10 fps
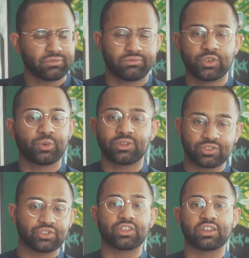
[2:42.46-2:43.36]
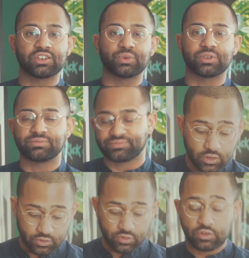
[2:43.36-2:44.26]
you know what, let's just get into it.
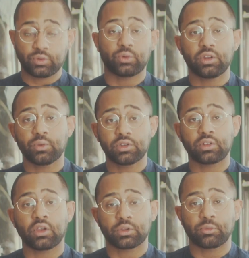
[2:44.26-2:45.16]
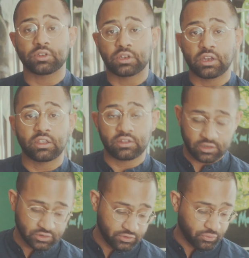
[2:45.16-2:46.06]
So the story I want to talk about today is
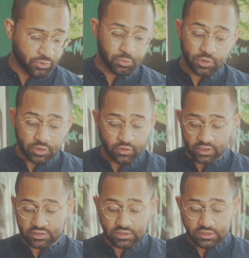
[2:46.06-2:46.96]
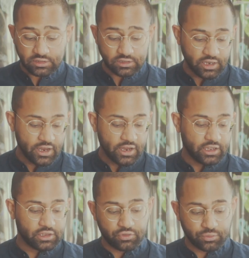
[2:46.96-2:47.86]
actually from the book of Exodus.
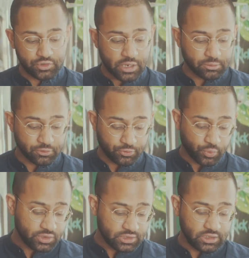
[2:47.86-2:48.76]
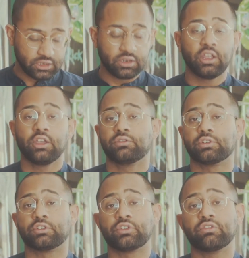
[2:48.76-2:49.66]
It's from chapter 14,
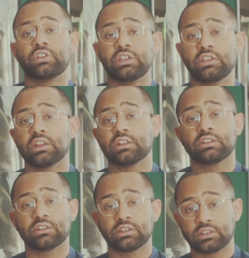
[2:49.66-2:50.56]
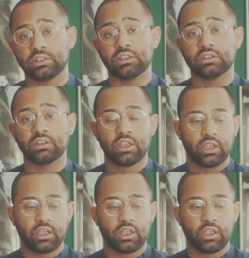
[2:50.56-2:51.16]
verse 15 and 16.